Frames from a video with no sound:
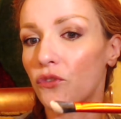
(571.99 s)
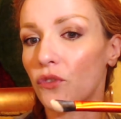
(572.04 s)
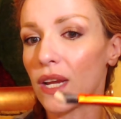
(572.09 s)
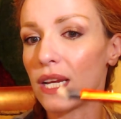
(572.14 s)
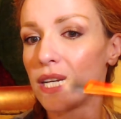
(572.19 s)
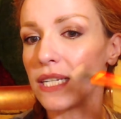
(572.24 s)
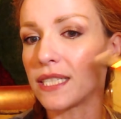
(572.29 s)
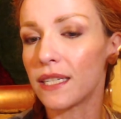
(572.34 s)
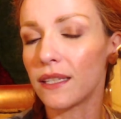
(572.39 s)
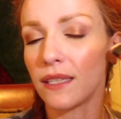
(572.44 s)

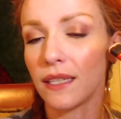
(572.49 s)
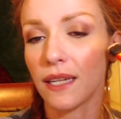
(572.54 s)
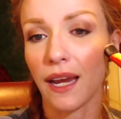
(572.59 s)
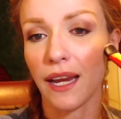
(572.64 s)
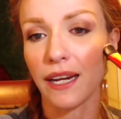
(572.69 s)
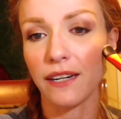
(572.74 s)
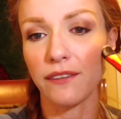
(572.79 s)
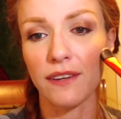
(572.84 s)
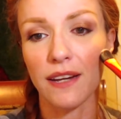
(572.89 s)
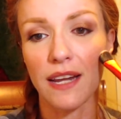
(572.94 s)
until it
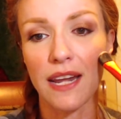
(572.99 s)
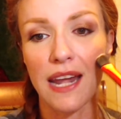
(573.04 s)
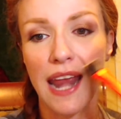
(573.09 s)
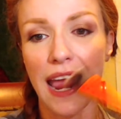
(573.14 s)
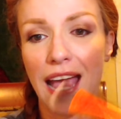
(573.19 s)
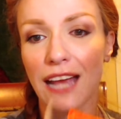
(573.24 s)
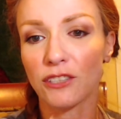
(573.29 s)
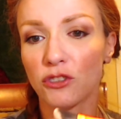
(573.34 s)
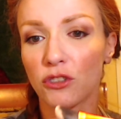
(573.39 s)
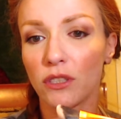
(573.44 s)
kind of
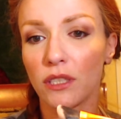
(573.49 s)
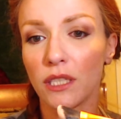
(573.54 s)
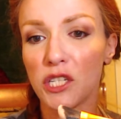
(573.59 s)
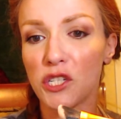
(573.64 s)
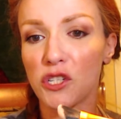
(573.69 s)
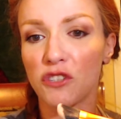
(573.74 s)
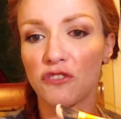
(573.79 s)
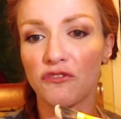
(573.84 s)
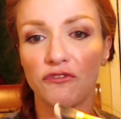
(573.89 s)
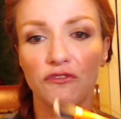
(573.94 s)
naturally
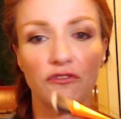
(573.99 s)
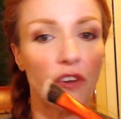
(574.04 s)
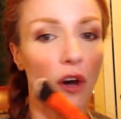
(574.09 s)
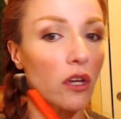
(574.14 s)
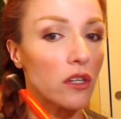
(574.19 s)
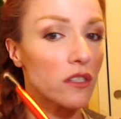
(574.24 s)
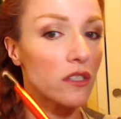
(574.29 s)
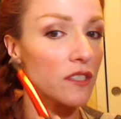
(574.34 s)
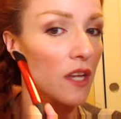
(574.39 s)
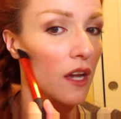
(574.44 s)
just
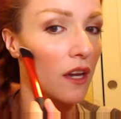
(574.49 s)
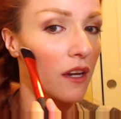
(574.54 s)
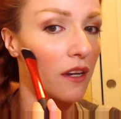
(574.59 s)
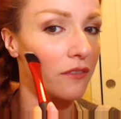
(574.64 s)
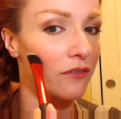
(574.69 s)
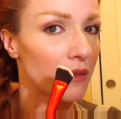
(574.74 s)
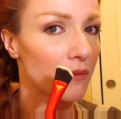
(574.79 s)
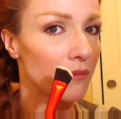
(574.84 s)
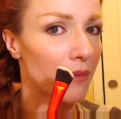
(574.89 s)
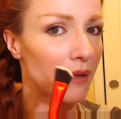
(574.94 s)
falls
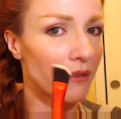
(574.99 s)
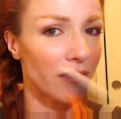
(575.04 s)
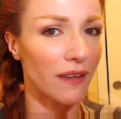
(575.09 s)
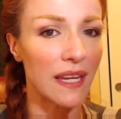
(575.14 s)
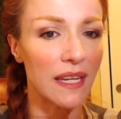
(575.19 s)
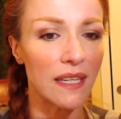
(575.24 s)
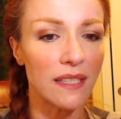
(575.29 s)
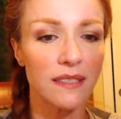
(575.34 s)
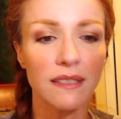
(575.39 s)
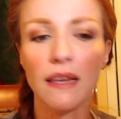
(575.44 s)
off my
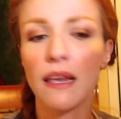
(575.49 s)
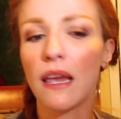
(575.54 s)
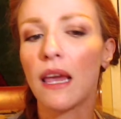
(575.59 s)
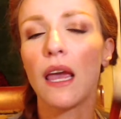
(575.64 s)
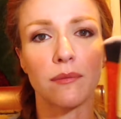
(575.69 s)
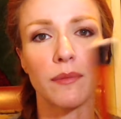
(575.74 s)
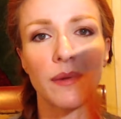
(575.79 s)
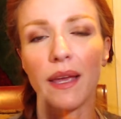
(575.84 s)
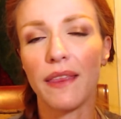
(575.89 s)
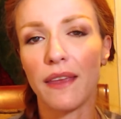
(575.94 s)
face,
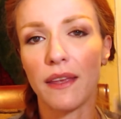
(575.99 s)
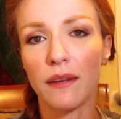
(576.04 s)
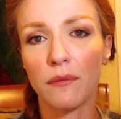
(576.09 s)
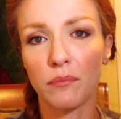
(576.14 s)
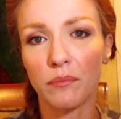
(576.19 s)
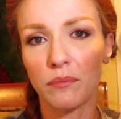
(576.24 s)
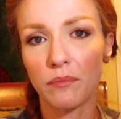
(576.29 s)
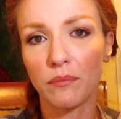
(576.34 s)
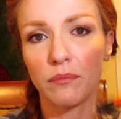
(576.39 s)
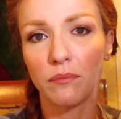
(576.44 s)
and then
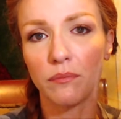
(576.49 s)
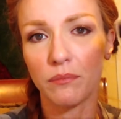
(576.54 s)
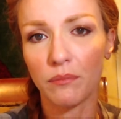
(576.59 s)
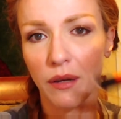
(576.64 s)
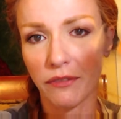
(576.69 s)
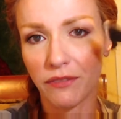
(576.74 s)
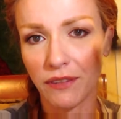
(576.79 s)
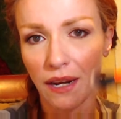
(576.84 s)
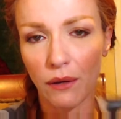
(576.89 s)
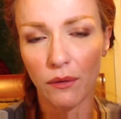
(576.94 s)

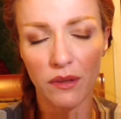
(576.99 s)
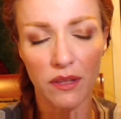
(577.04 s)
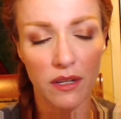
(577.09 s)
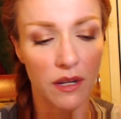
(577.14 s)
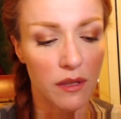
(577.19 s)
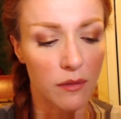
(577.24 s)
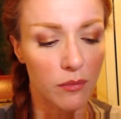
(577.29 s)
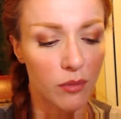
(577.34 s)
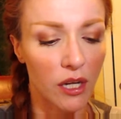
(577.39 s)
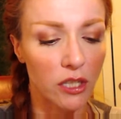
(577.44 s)
buff it out with
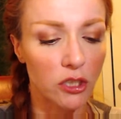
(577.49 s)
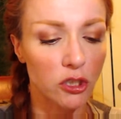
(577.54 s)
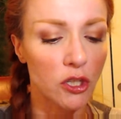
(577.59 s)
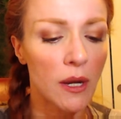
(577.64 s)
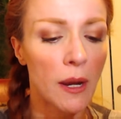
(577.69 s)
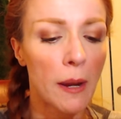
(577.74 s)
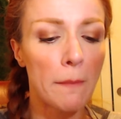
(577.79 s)
another brush.